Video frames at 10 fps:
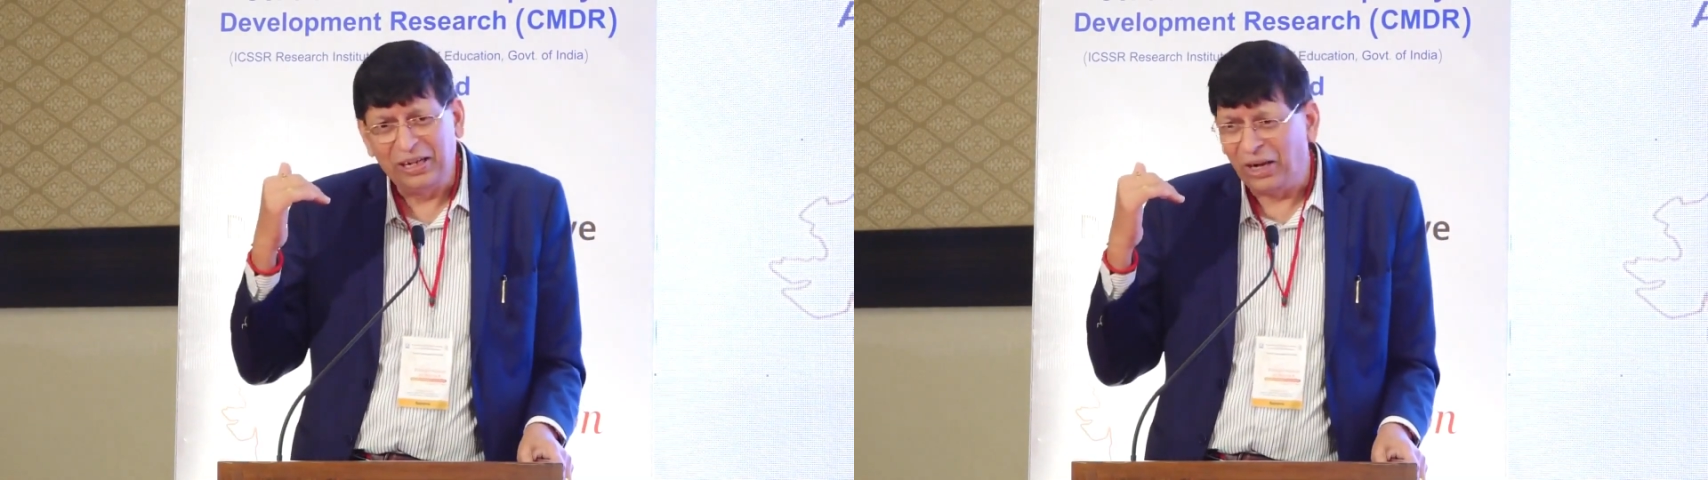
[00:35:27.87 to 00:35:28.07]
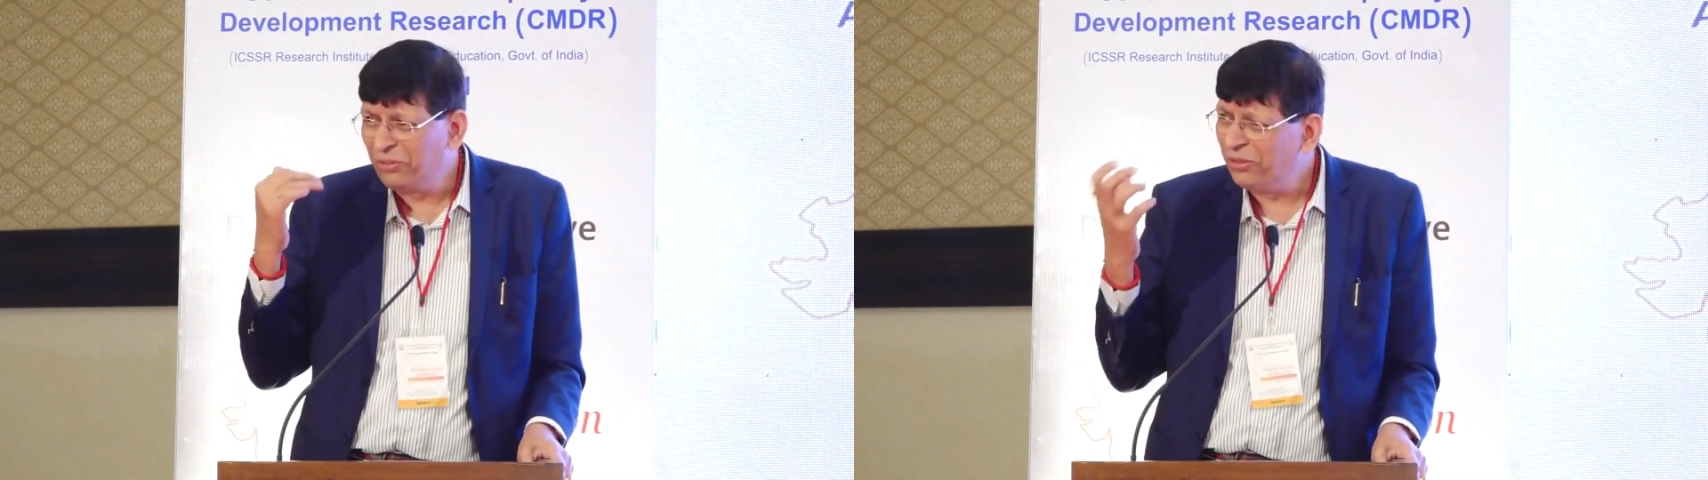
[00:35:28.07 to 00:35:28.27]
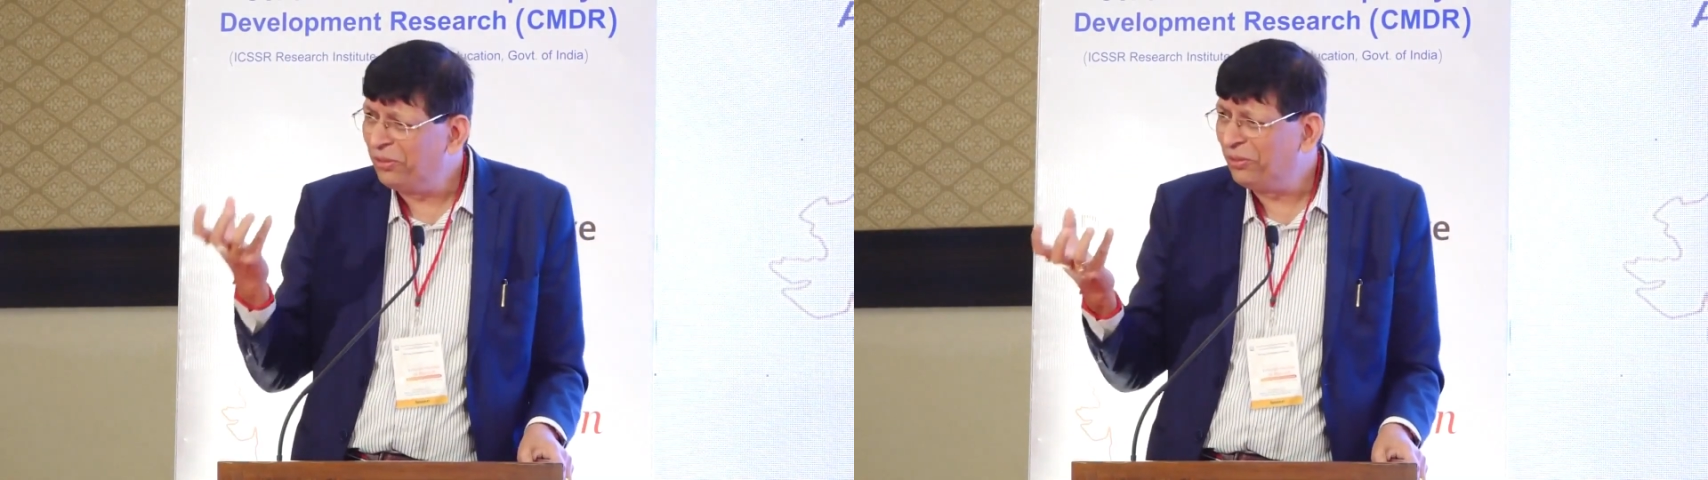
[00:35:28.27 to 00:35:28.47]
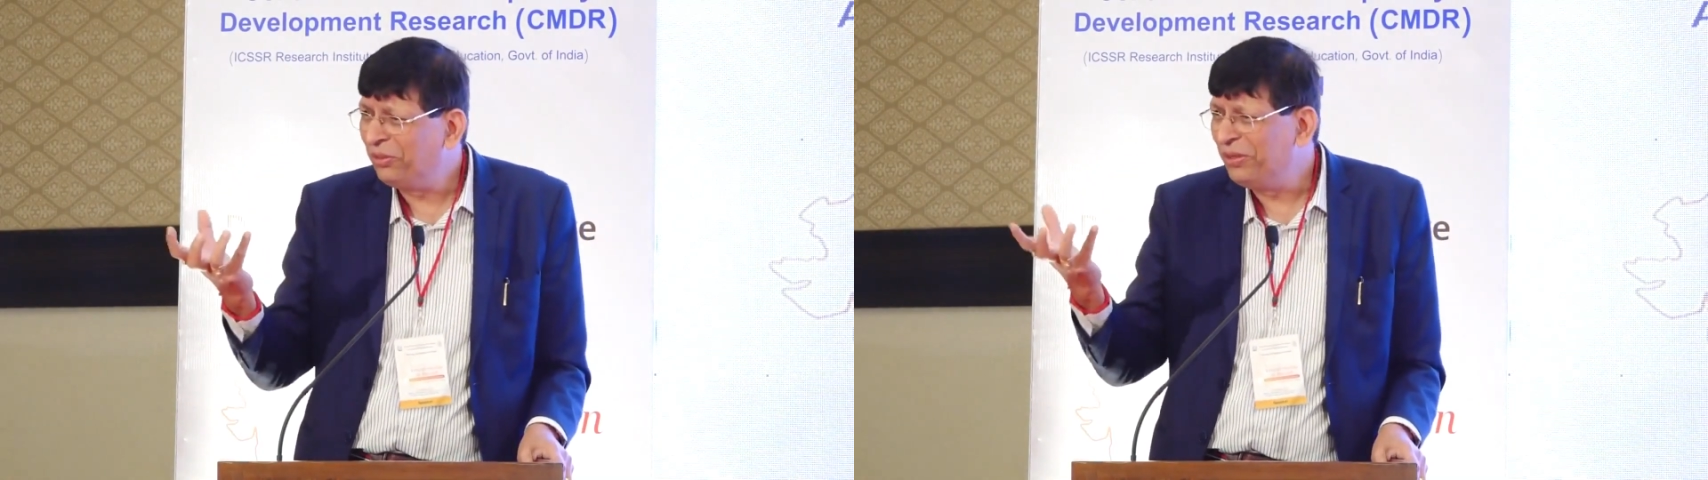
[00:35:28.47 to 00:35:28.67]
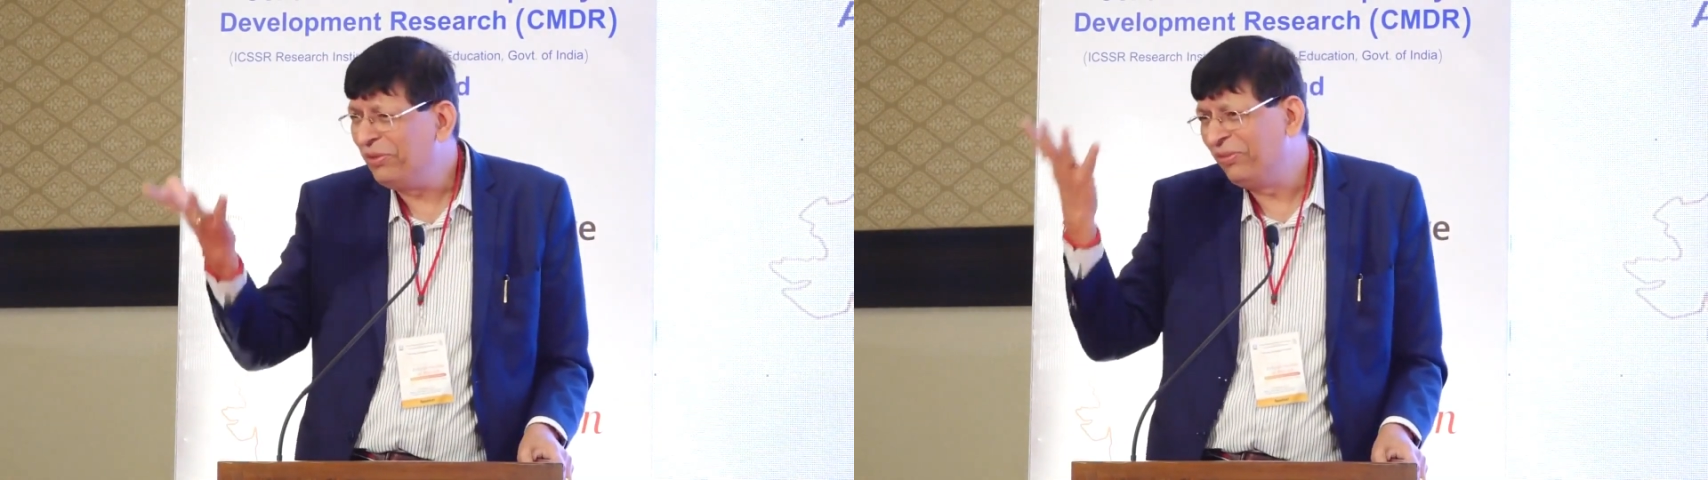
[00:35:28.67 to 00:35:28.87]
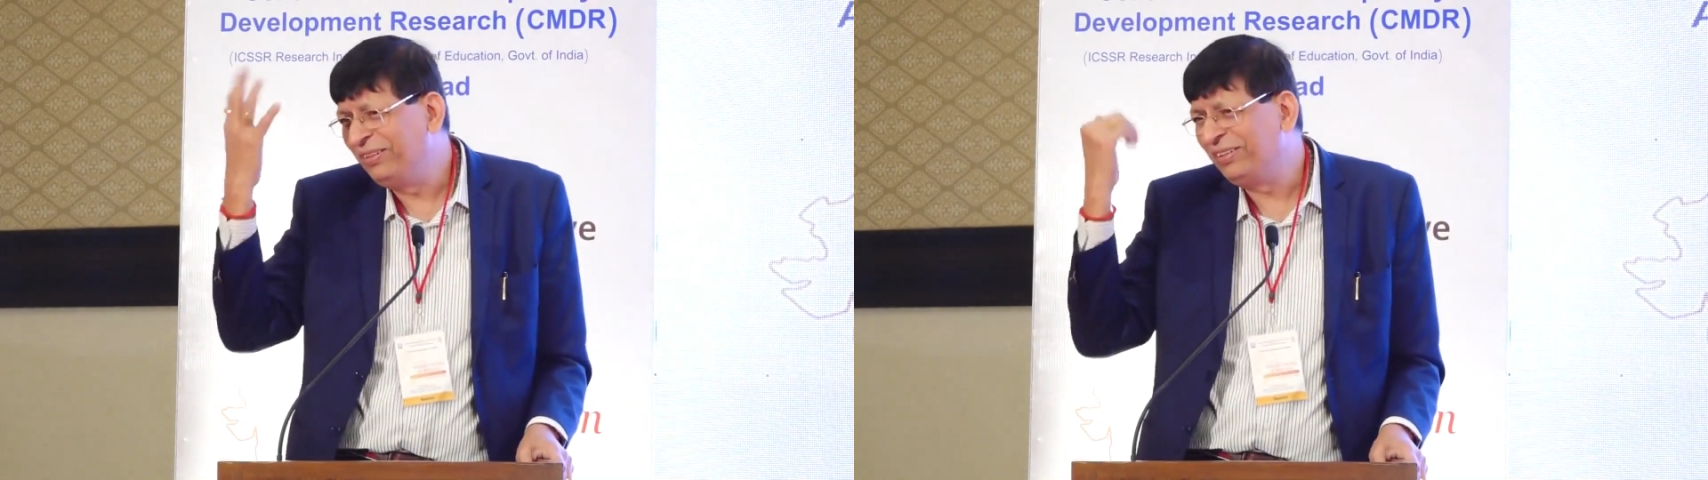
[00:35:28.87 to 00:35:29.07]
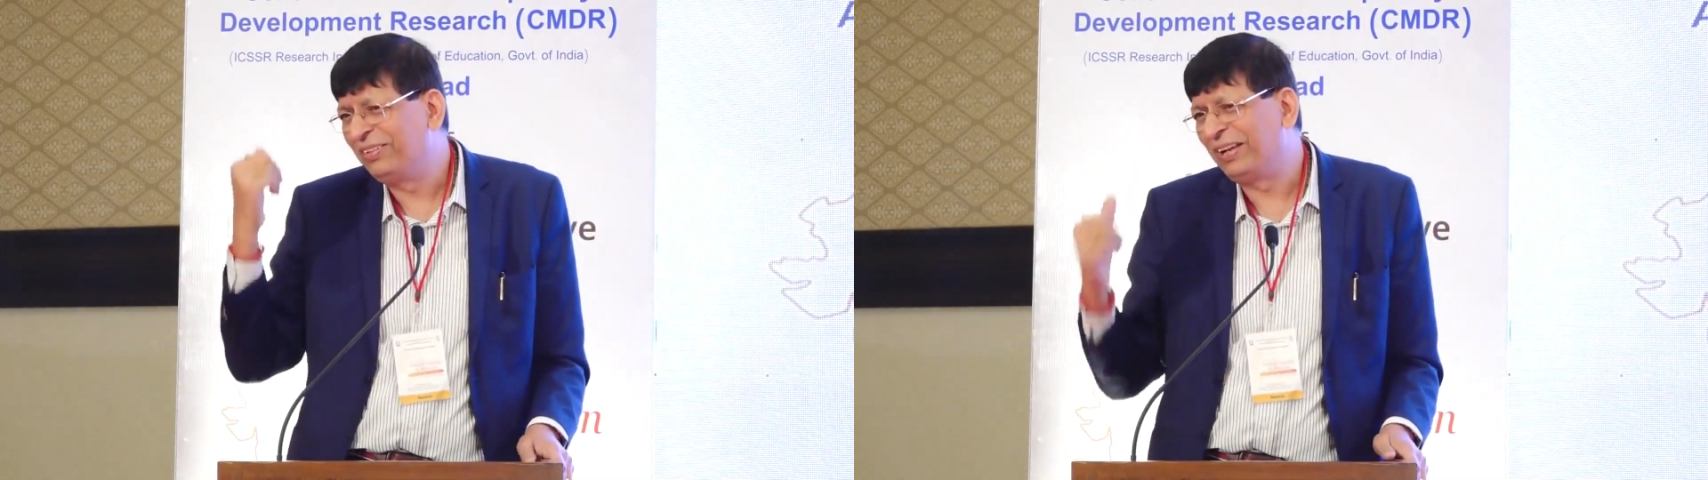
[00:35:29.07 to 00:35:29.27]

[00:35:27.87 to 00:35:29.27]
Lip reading: How did you invent this